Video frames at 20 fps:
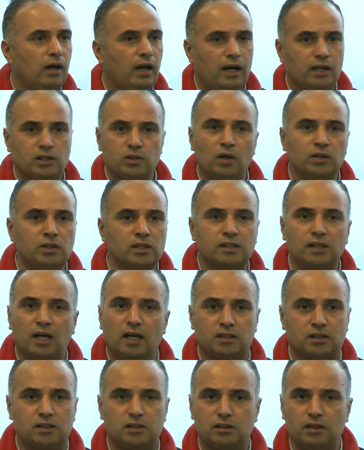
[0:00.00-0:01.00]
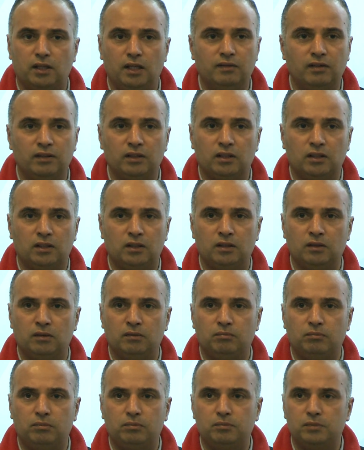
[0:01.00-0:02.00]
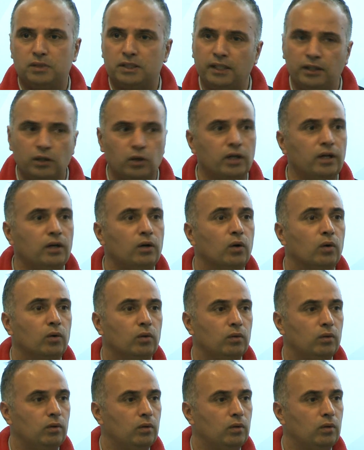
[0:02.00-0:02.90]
And it's not just us, even the CTO didn't know